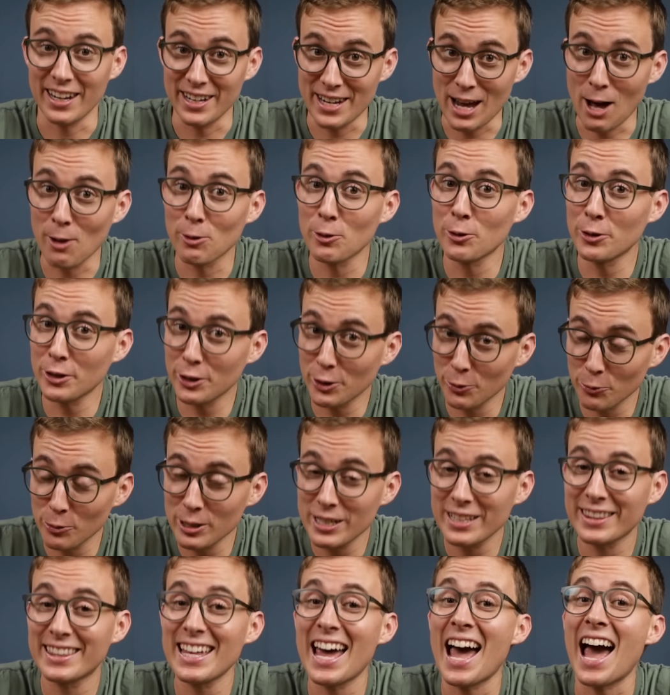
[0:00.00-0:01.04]
Now learning to
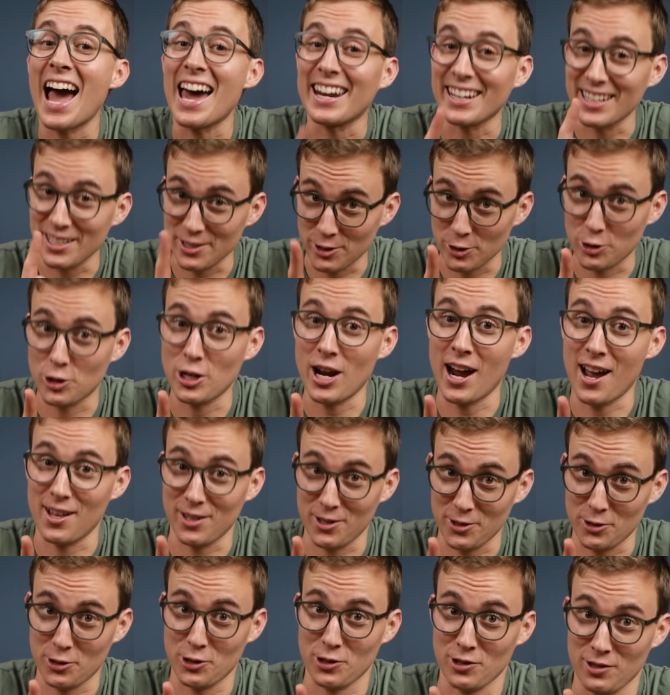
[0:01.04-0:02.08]
read that is a
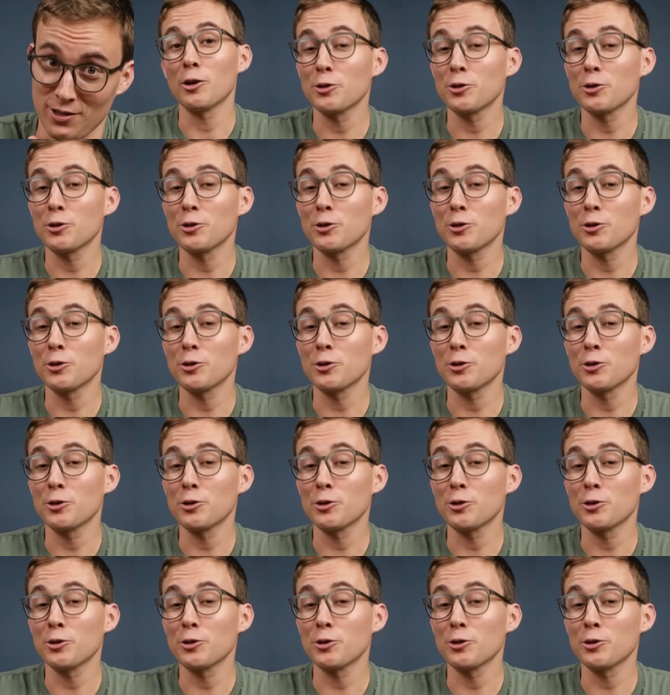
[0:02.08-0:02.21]
challenge.